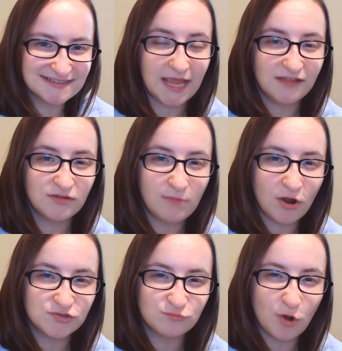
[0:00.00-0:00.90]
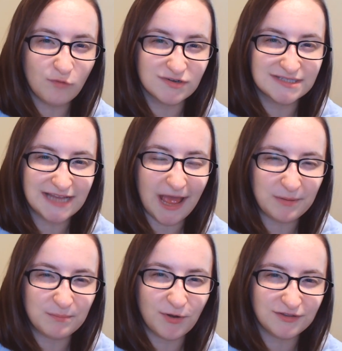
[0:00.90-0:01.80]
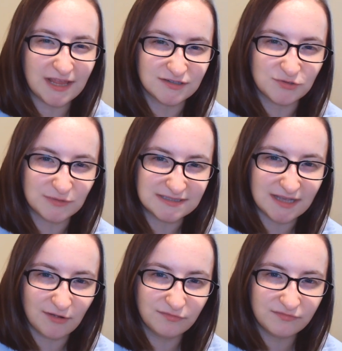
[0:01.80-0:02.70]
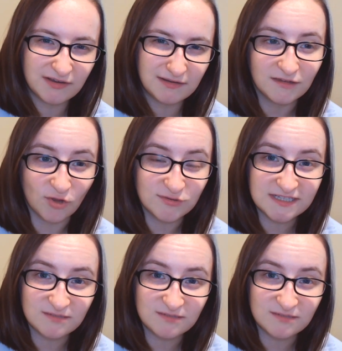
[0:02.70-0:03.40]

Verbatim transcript: They had the Mars rover sing happy birthday to itself. No